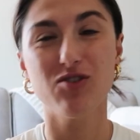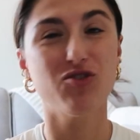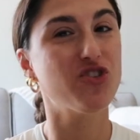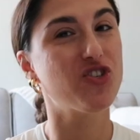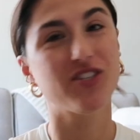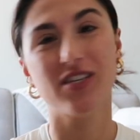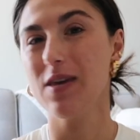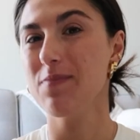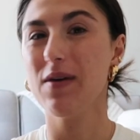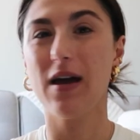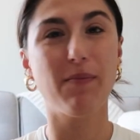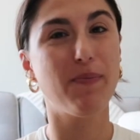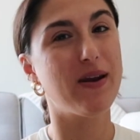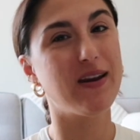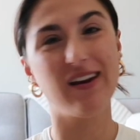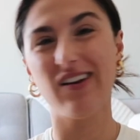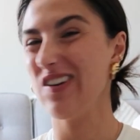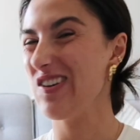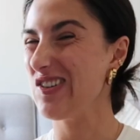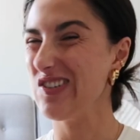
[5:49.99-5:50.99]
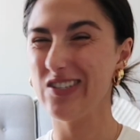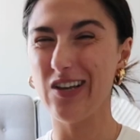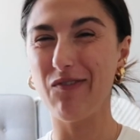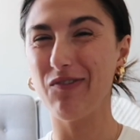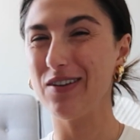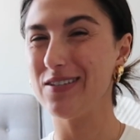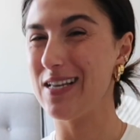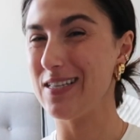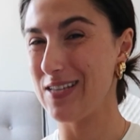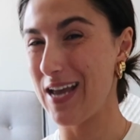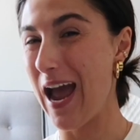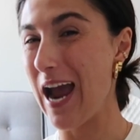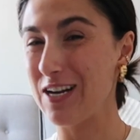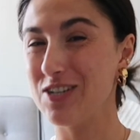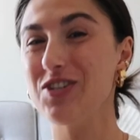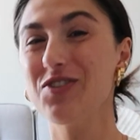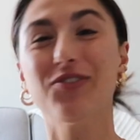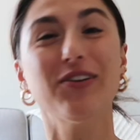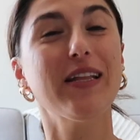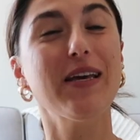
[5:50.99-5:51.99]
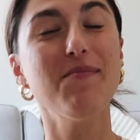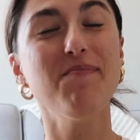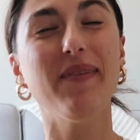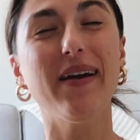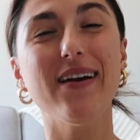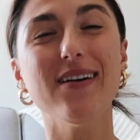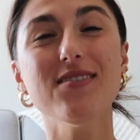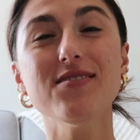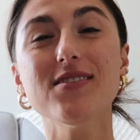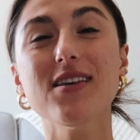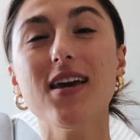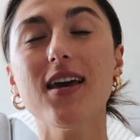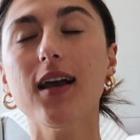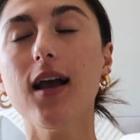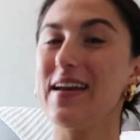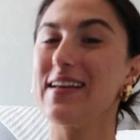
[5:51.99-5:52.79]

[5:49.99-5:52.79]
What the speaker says: you should just keep that opinion to yourself, because that's actually really embarrassing.